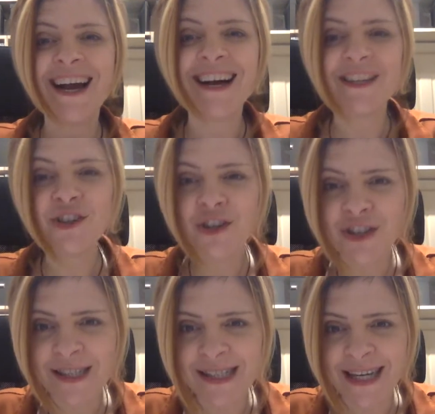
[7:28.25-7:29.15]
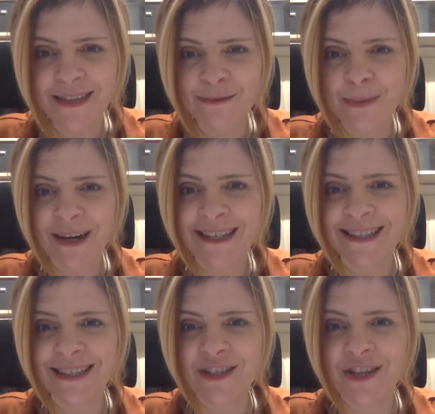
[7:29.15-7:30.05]
and not a state of mind
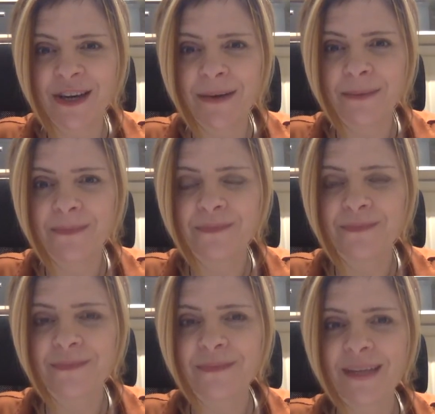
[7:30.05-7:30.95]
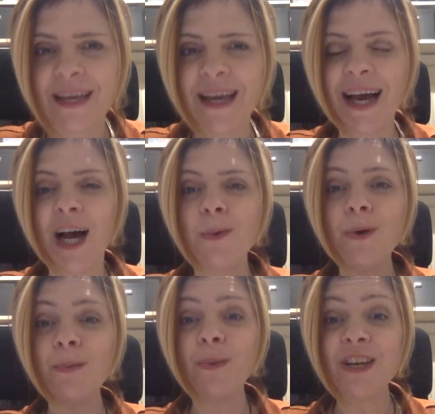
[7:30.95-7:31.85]
issue. And
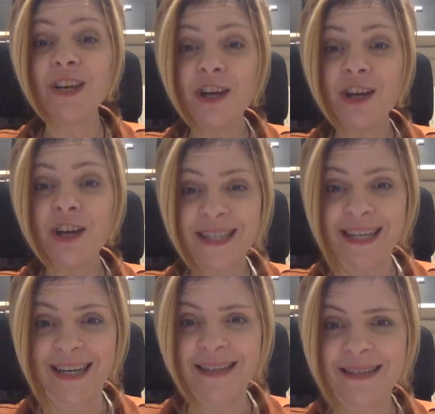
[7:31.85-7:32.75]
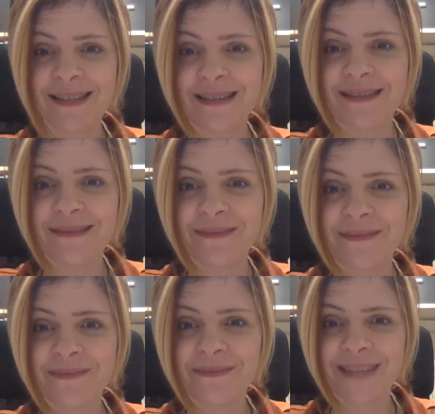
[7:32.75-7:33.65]
when we notice
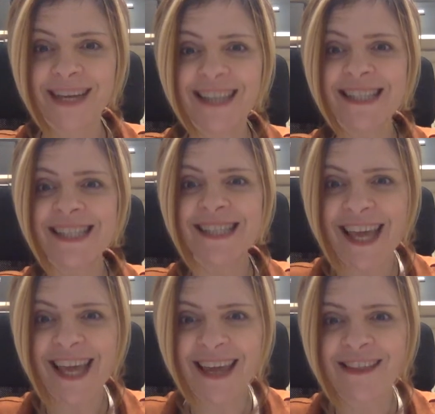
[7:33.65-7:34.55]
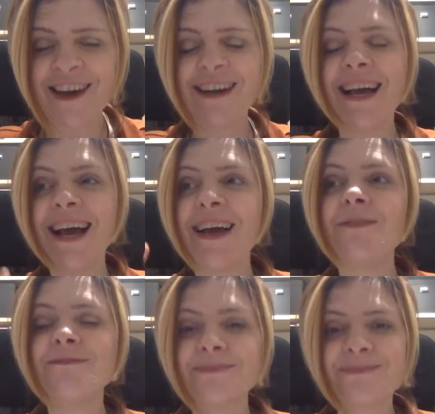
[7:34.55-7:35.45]
and see that
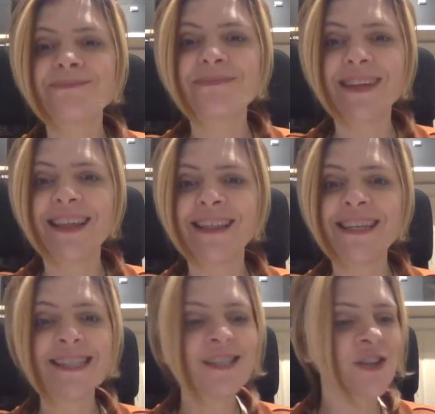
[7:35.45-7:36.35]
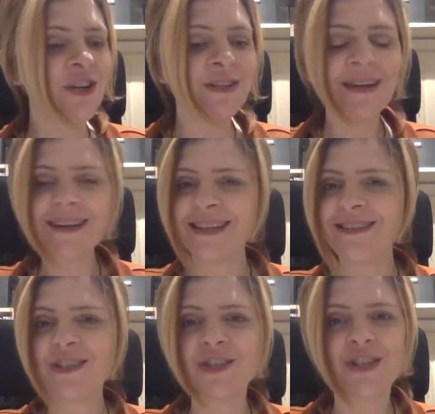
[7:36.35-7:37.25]
this has got
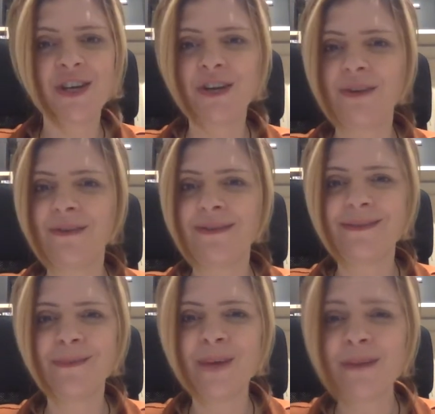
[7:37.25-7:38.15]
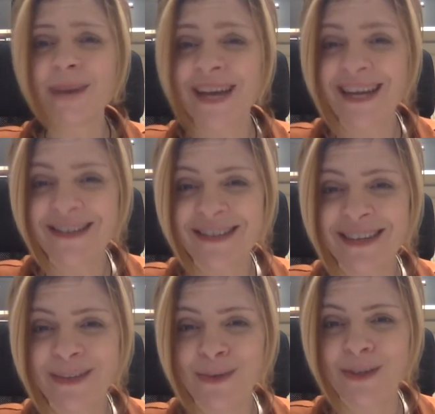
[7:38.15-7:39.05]
nothing to do with my
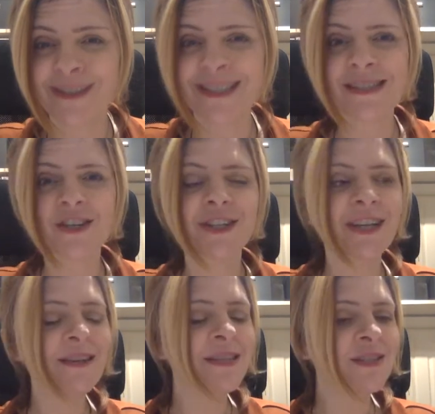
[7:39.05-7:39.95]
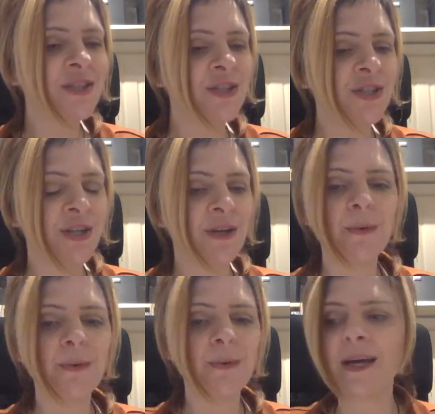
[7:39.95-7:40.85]
outside world. This has got nothing to
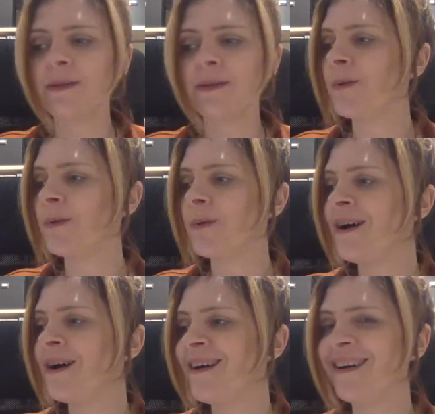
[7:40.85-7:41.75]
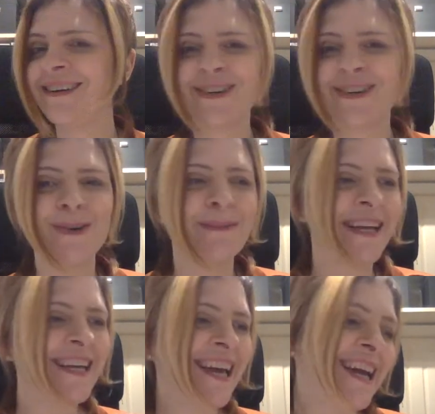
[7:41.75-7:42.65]
do with my work or my
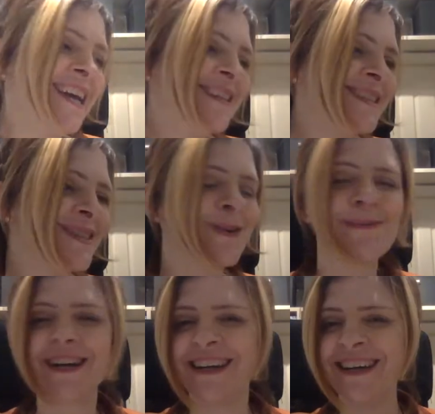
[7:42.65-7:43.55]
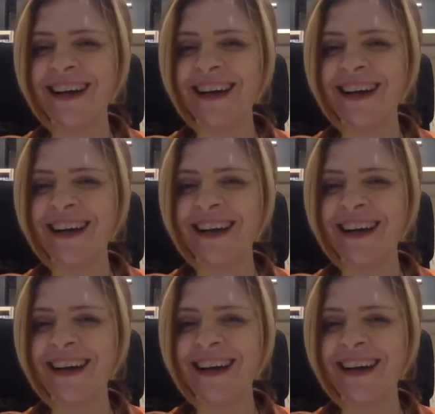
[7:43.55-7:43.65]
kids or my